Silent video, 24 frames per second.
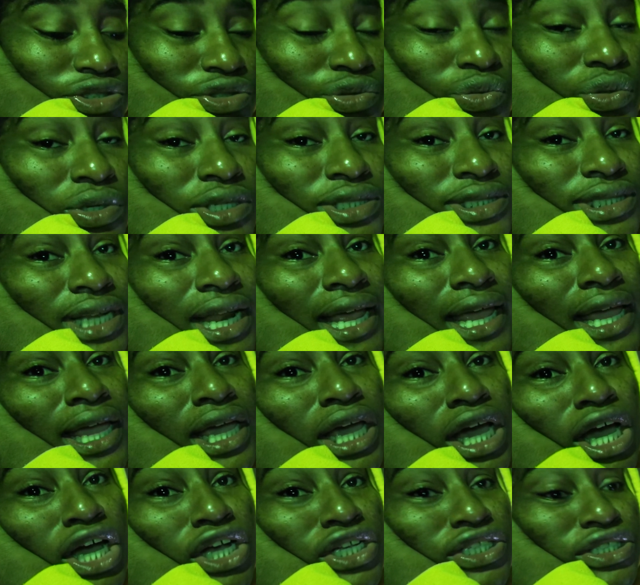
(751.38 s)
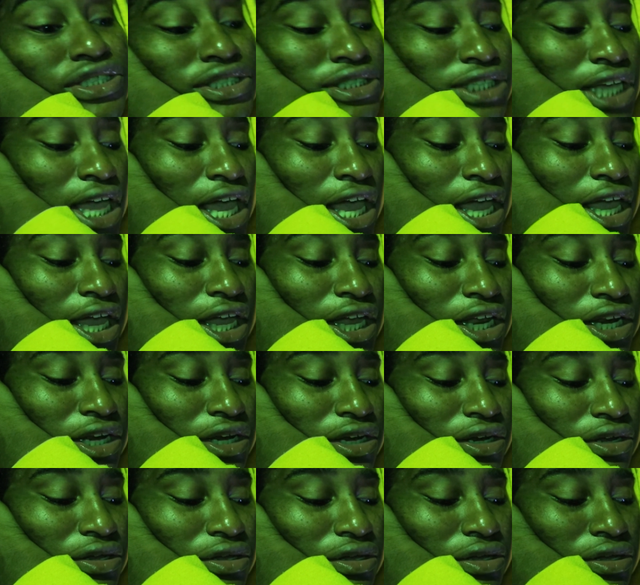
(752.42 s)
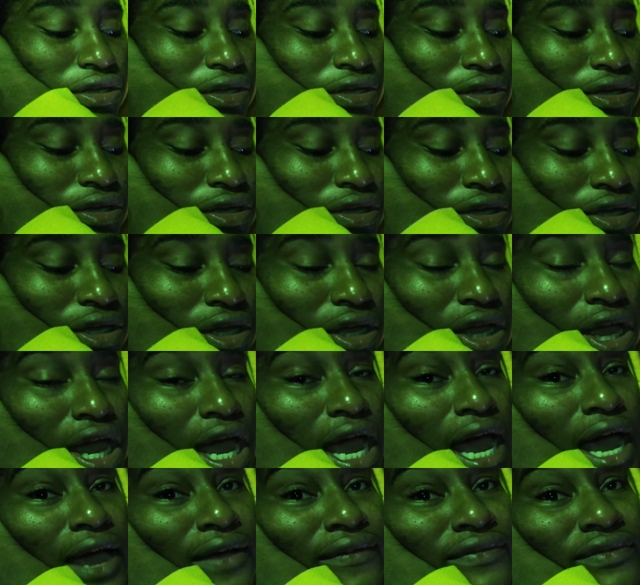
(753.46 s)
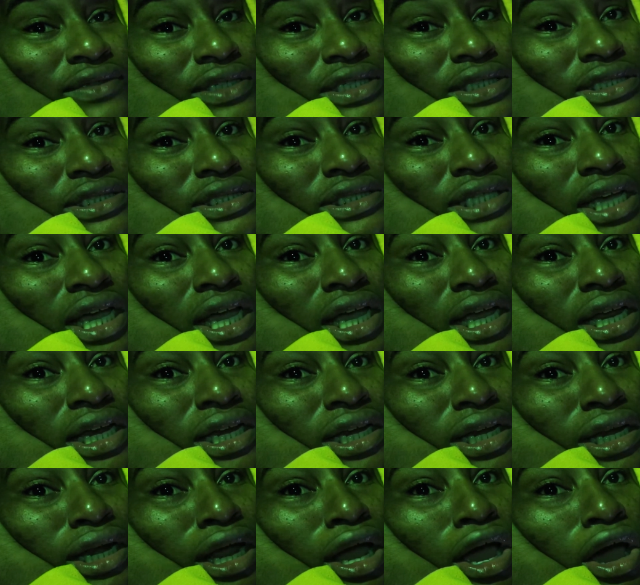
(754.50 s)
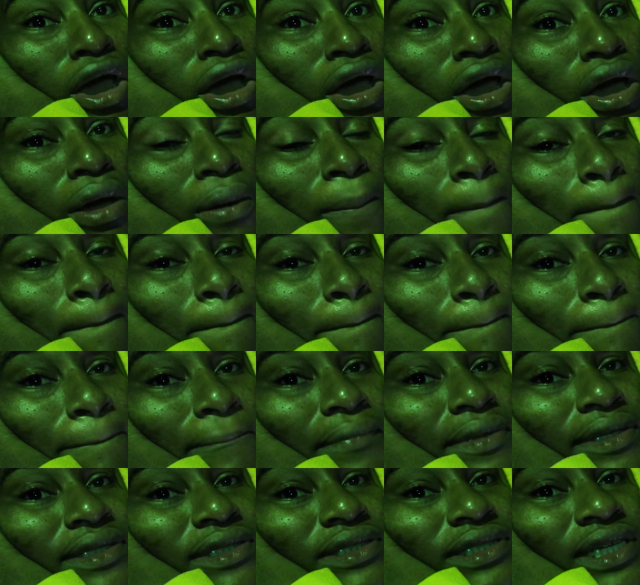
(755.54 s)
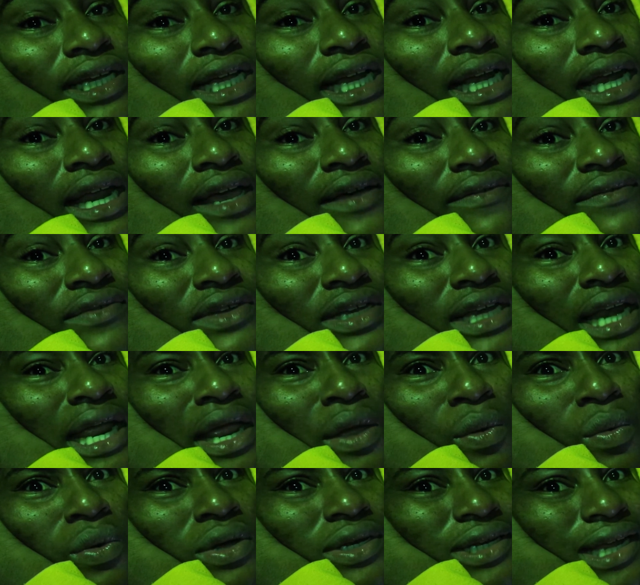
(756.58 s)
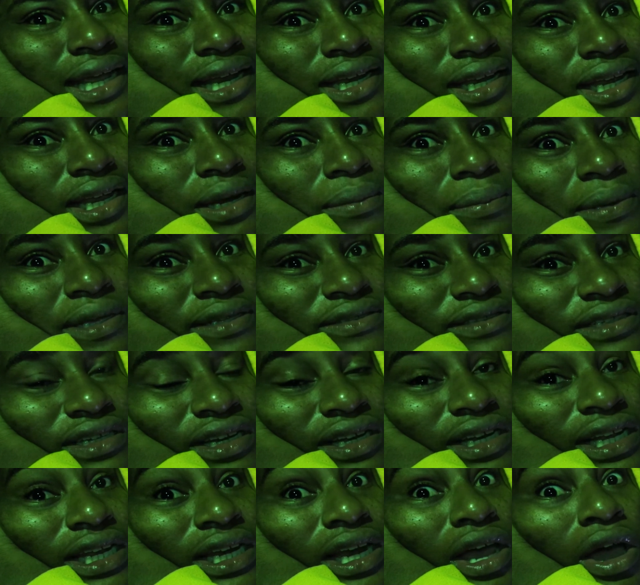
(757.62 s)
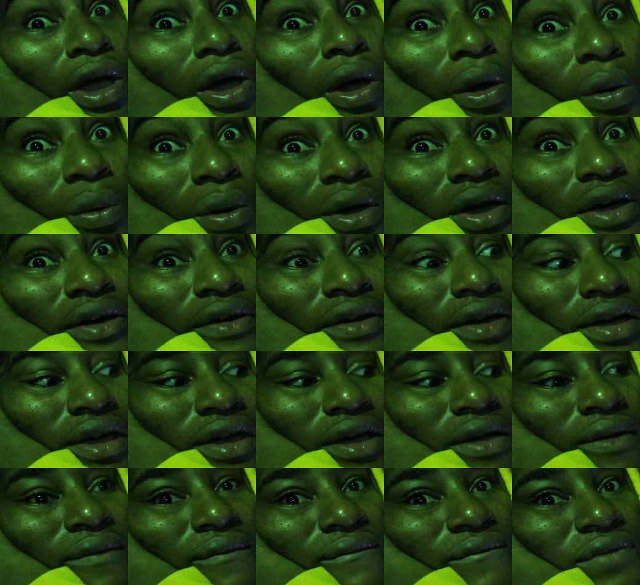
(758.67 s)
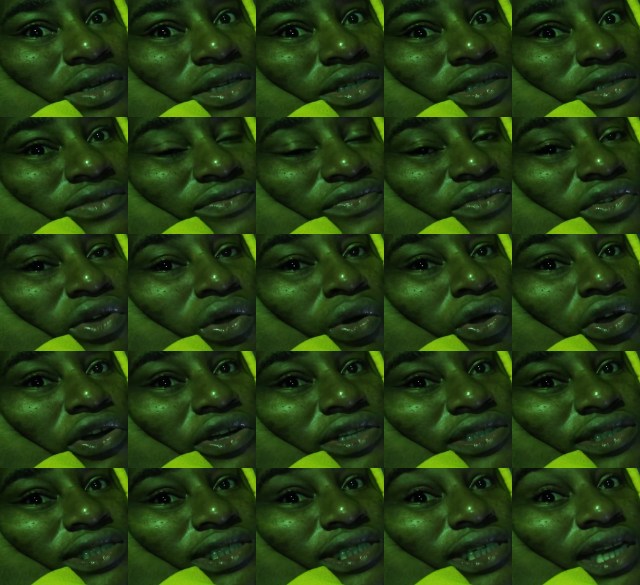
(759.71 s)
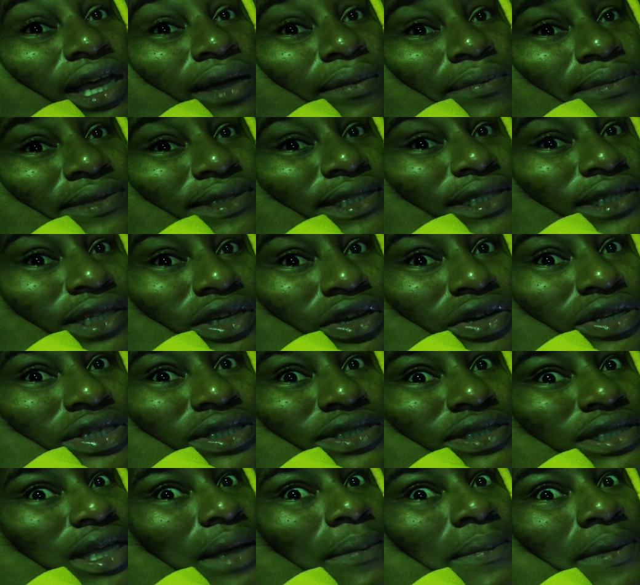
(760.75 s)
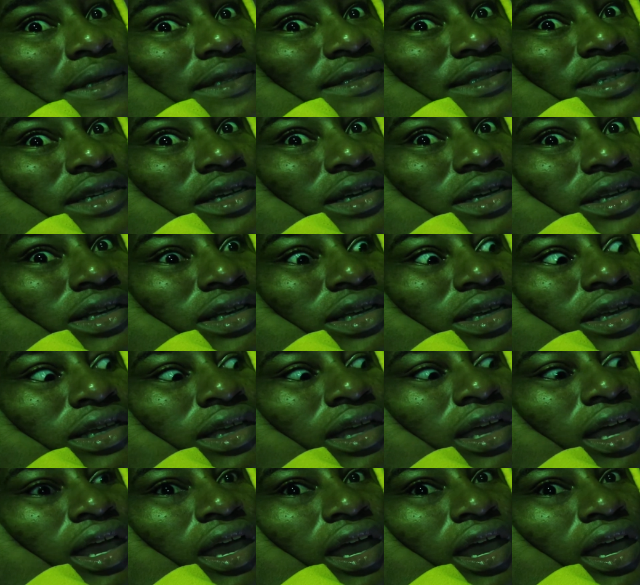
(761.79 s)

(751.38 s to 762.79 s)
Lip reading: was like a 10 after 10 to 11, like what I did basically in an hour with quarantine. I'm sitting on the step basically